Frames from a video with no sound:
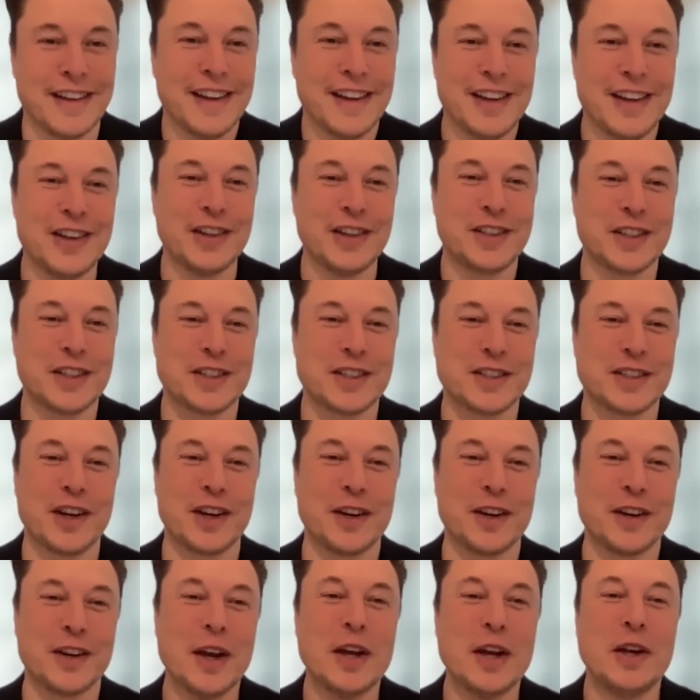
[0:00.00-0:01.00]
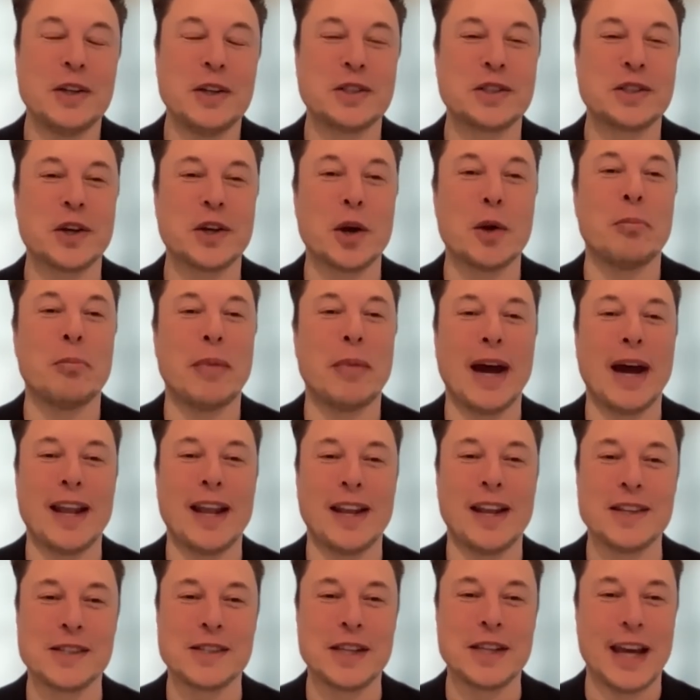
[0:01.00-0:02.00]
you're just going to you're just going to
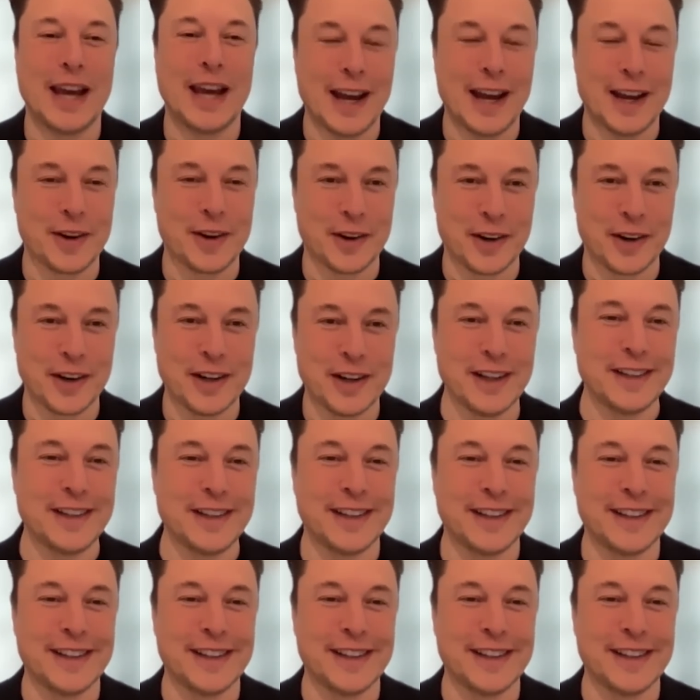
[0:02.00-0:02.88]
balance the anger.